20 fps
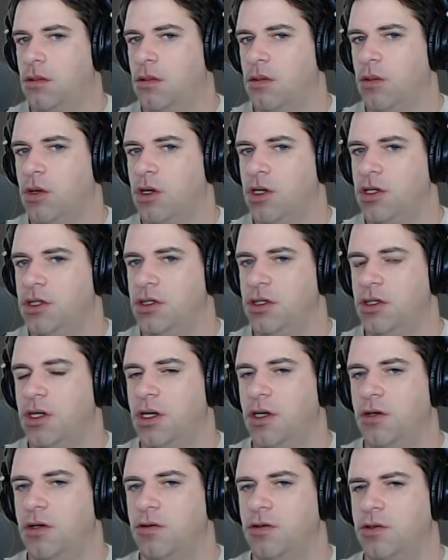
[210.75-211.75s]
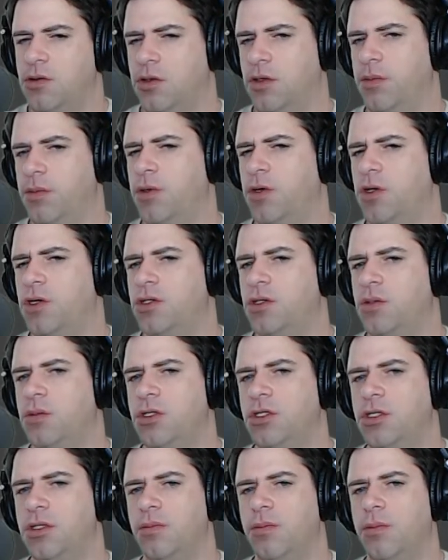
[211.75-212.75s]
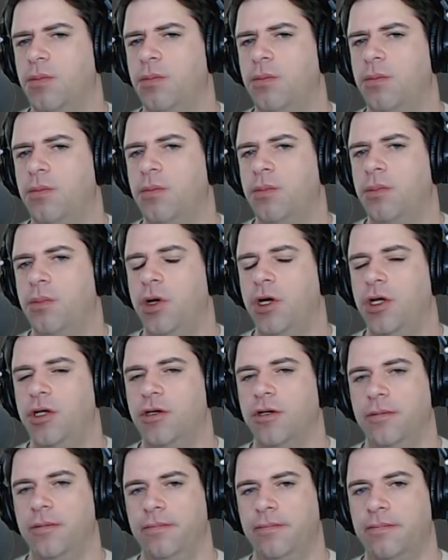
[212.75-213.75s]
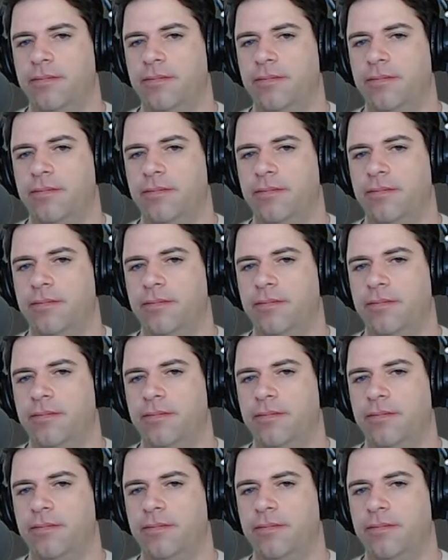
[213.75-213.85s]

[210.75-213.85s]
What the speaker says: One is an underscore push and one's a pointer.